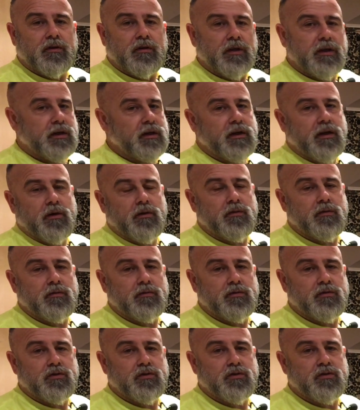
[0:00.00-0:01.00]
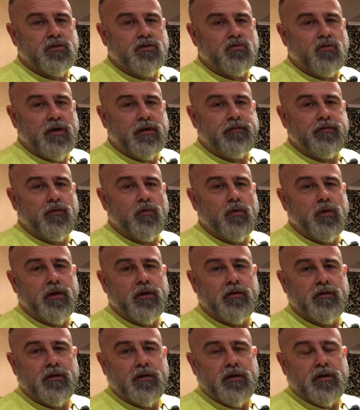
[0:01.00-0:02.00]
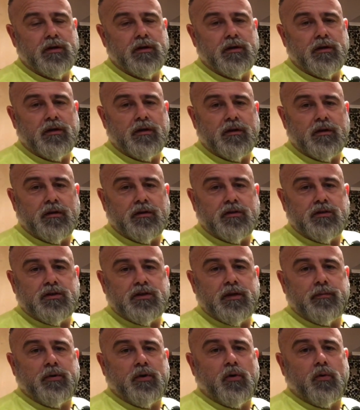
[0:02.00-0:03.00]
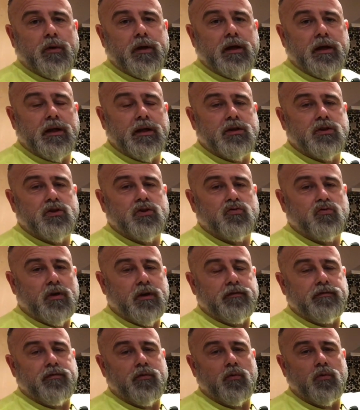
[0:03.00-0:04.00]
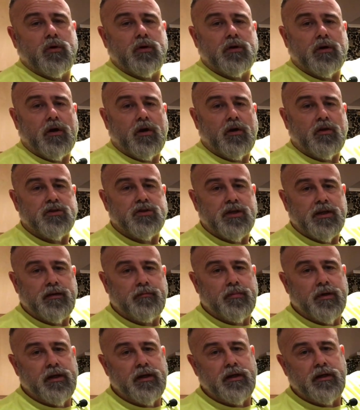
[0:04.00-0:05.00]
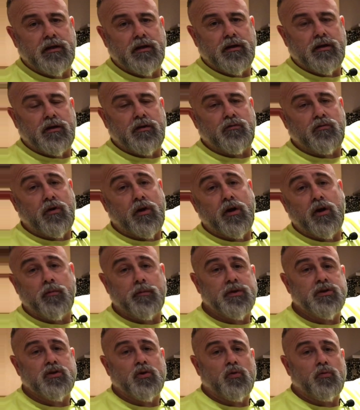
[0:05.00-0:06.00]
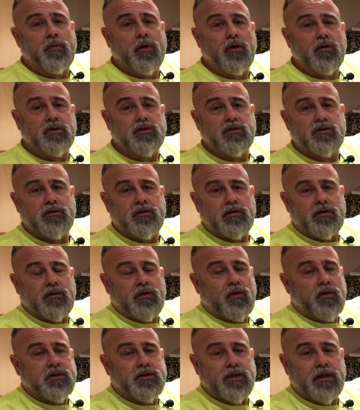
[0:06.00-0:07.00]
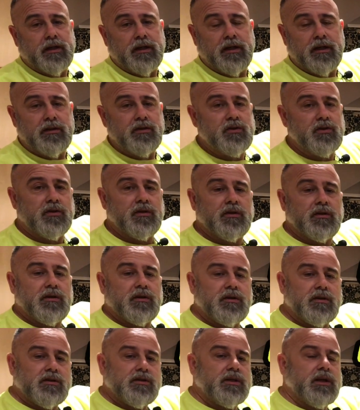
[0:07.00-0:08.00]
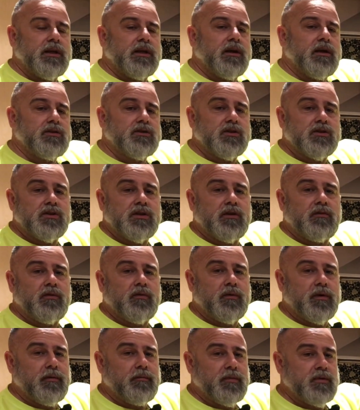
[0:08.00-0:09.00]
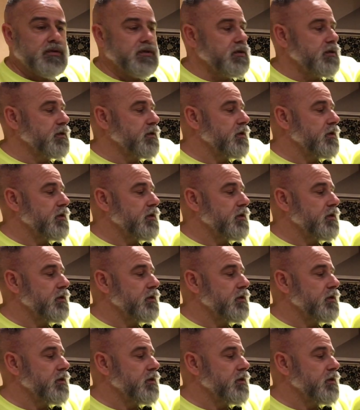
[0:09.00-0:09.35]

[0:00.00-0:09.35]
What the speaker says: There you go, straightforward, typical English, straightforward rtb Ryobi toolbox 19-inch. So here you go, the serial numbers.